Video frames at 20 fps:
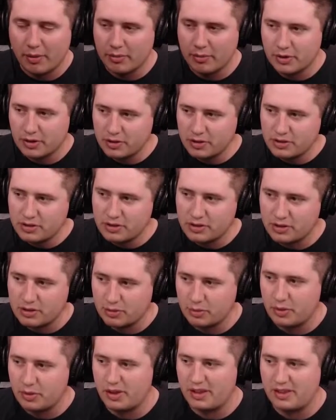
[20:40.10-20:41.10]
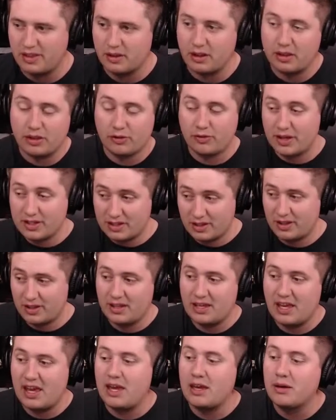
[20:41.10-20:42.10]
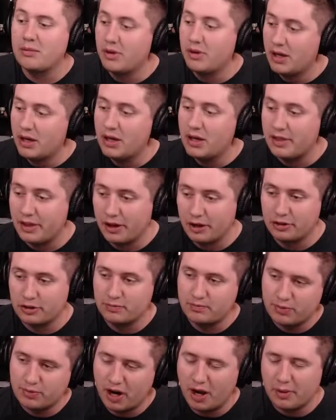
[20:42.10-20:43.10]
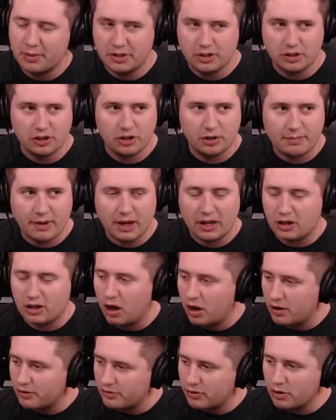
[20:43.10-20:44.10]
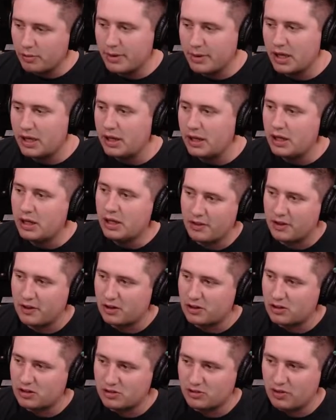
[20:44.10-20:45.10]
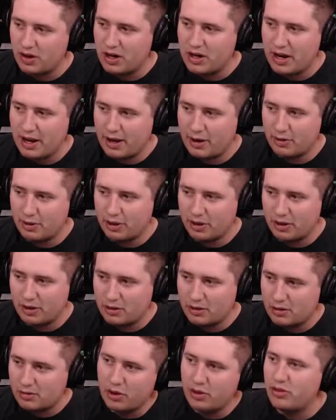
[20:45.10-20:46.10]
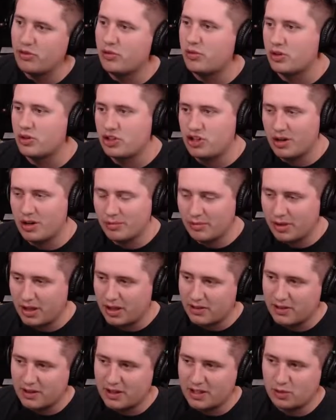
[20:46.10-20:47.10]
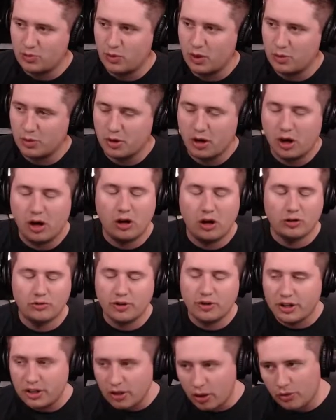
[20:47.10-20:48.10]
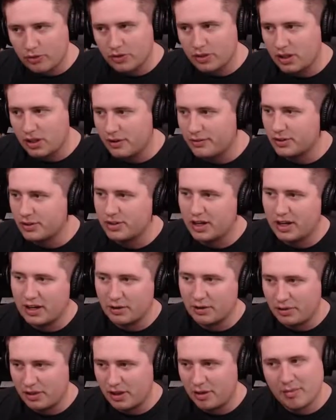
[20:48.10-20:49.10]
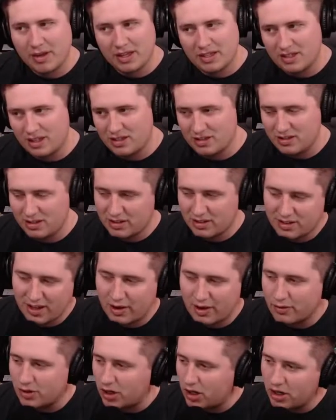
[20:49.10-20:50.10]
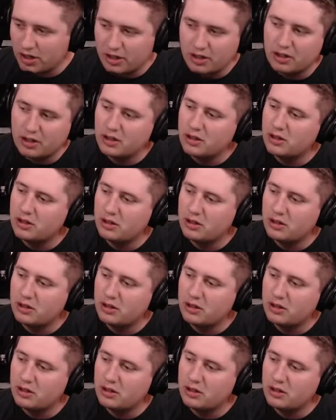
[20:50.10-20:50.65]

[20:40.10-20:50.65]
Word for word: members, with like like the rest of the game, then I'll probably turn it back on for a bit. But I think just right now, like going through a gym like this where we're already over leveled, I don't think it makes sense to just have it on.